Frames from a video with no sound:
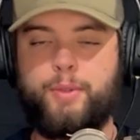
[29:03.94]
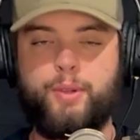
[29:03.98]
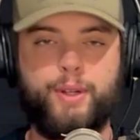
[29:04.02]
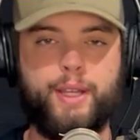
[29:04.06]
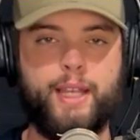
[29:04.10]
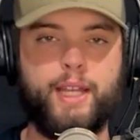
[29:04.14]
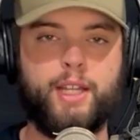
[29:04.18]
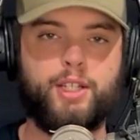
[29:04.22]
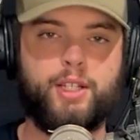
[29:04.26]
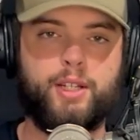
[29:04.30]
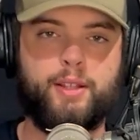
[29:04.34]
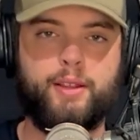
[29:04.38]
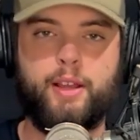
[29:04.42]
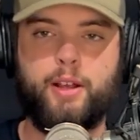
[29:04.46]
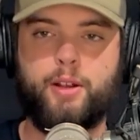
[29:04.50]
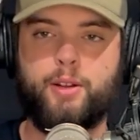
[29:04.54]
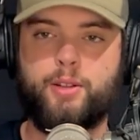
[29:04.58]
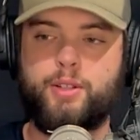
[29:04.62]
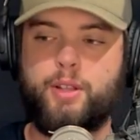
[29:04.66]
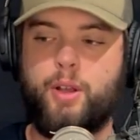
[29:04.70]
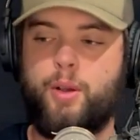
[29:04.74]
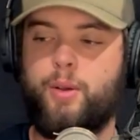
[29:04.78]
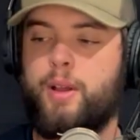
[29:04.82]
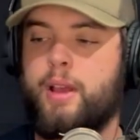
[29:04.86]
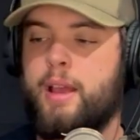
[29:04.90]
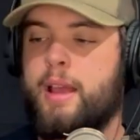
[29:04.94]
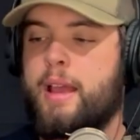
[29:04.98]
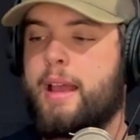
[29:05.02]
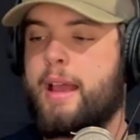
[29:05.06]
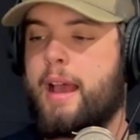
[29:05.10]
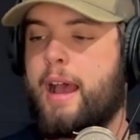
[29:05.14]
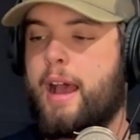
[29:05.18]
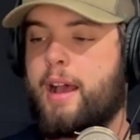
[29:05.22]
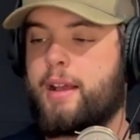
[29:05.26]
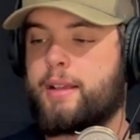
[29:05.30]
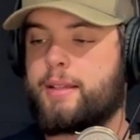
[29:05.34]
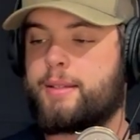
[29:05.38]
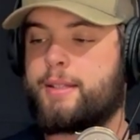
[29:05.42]
We'll get you there. So
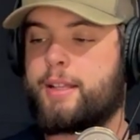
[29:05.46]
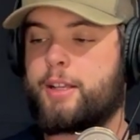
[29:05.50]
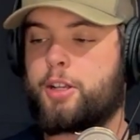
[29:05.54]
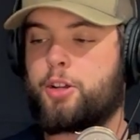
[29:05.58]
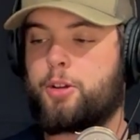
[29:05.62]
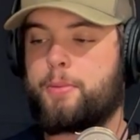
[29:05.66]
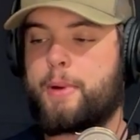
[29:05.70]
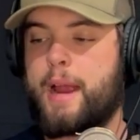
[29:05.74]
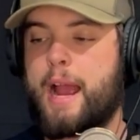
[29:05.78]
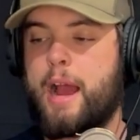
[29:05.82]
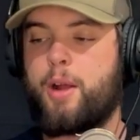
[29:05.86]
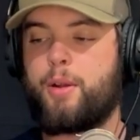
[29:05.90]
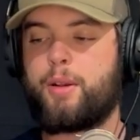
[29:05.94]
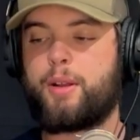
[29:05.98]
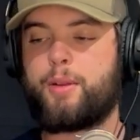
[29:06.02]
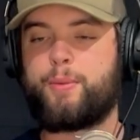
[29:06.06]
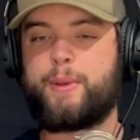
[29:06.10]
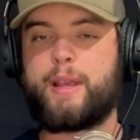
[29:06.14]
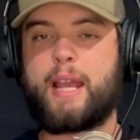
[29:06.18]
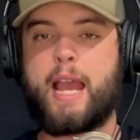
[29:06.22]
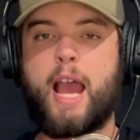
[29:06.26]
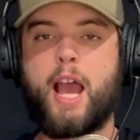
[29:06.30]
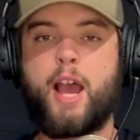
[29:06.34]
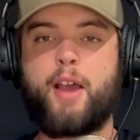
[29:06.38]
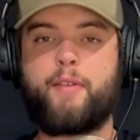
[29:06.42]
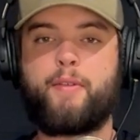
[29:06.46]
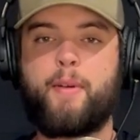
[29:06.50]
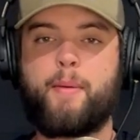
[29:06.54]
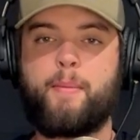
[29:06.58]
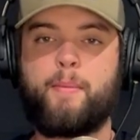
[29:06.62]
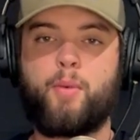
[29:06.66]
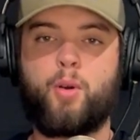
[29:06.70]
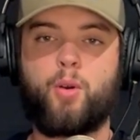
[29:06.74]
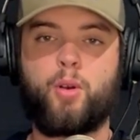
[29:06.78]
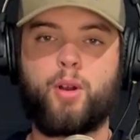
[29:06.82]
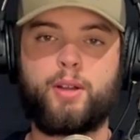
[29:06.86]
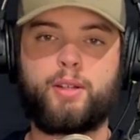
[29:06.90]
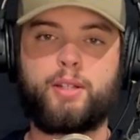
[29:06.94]
stick around. We have
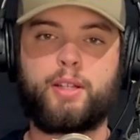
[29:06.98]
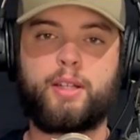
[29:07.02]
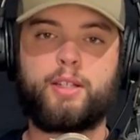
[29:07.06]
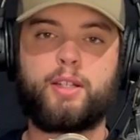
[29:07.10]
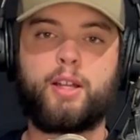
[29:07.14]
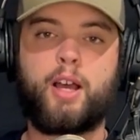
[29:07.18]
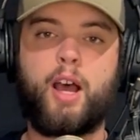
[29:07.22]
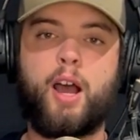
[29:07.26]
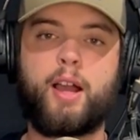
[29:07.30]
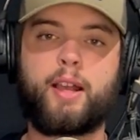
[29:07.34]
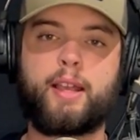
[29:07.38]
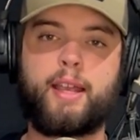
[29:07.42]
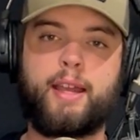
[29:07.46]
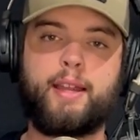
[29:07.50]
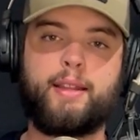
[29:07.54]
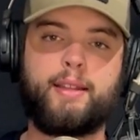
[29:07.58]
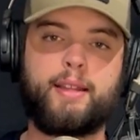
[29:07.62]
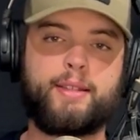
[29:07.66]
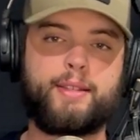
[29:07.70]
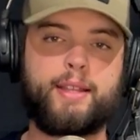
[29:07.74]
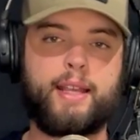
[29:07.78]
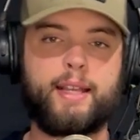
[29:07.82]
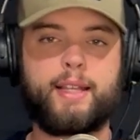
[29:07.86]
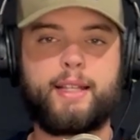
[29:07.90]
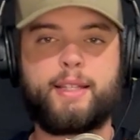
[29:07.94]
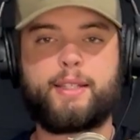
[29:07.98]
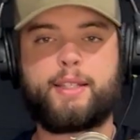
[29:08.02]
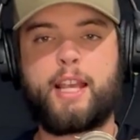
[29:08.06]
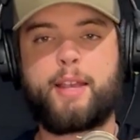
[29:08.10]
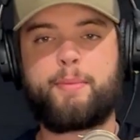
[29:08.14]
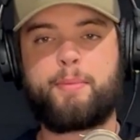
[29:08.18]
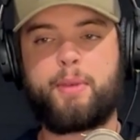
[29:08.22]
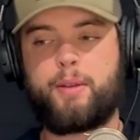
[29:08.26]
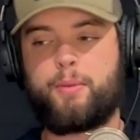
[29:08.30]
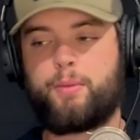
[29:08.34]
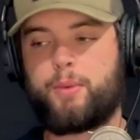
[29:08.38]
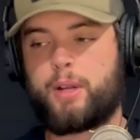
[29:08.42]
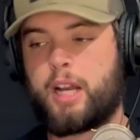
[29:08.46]
more to talk in the second
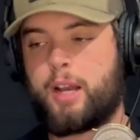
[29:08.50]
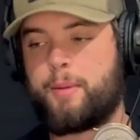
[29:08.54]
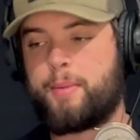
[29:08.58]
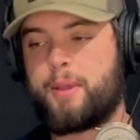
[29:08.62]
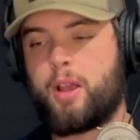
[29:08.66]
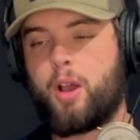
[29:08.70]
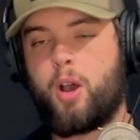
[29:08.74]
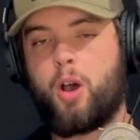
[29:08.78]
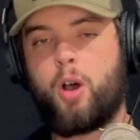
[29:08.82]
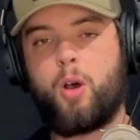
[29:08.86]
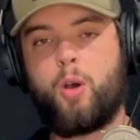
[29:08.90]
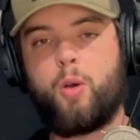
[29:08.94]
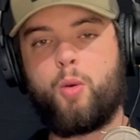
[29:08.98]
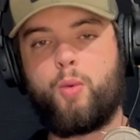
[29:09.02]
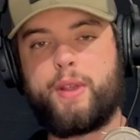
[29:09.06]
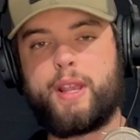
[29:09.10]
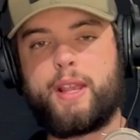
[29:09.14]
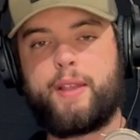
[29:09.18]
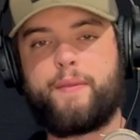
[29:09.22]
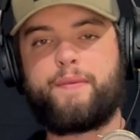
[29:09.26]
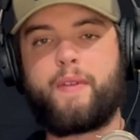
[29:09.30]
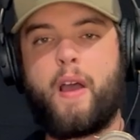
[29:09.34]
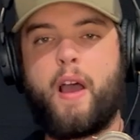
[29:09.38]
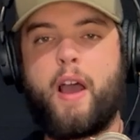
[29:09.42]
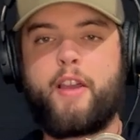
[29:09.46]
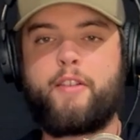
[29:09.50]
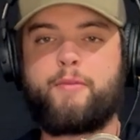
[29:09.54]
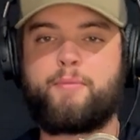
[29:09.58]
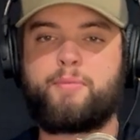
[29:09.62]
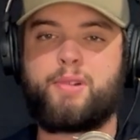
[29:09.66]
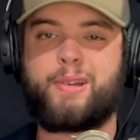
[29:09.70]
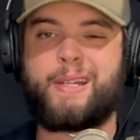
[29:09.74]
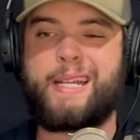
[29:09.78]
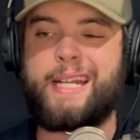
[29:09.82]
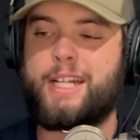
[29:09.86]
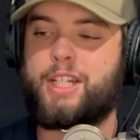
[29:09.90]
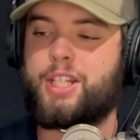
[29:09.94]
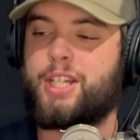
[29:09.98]
segment. We're going to be all week 5
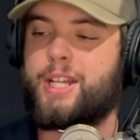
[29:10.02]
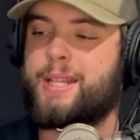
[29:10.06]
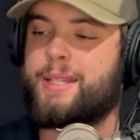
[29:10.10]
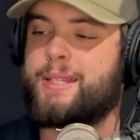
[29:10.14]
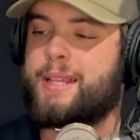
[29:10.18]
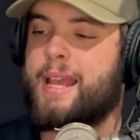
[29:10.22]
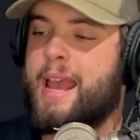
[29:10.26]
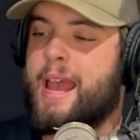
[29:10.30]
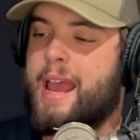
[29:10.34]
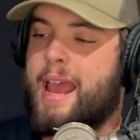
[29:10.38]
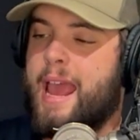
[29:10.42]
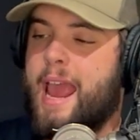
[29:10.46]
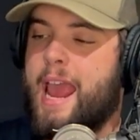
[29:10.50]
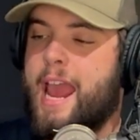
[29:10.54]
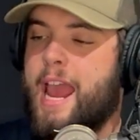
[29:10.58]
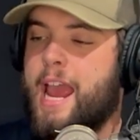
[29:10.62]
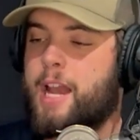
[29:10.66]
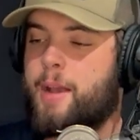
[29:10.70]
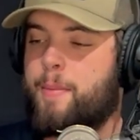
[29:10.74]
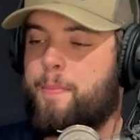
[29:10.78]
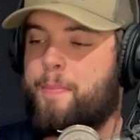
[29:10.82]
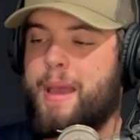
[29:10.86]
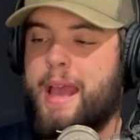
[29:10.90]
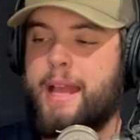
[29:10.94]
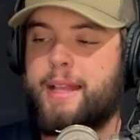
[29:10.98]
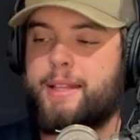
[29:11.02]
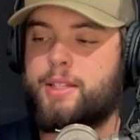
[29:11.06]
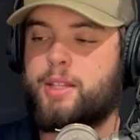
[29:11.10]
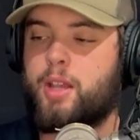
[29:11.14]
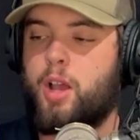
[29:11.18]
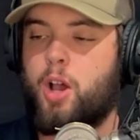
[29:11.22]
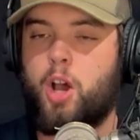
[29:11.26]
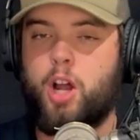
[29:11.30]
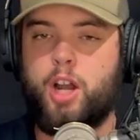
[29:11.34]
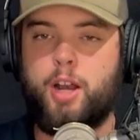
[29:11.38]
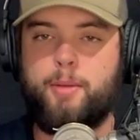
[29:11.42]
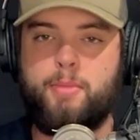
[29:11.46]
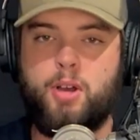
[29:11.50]
predictions and bets
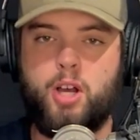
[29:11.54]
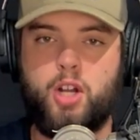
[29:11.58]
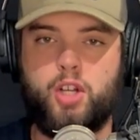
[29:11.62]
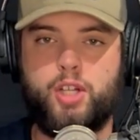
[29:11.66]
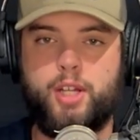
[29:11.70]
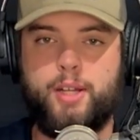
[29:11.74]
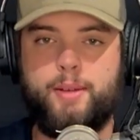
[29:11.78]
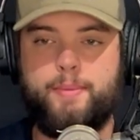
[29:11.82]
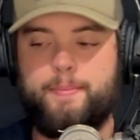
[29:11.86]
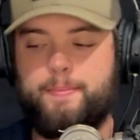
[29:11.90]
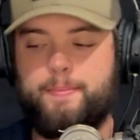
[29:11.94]
on a budget.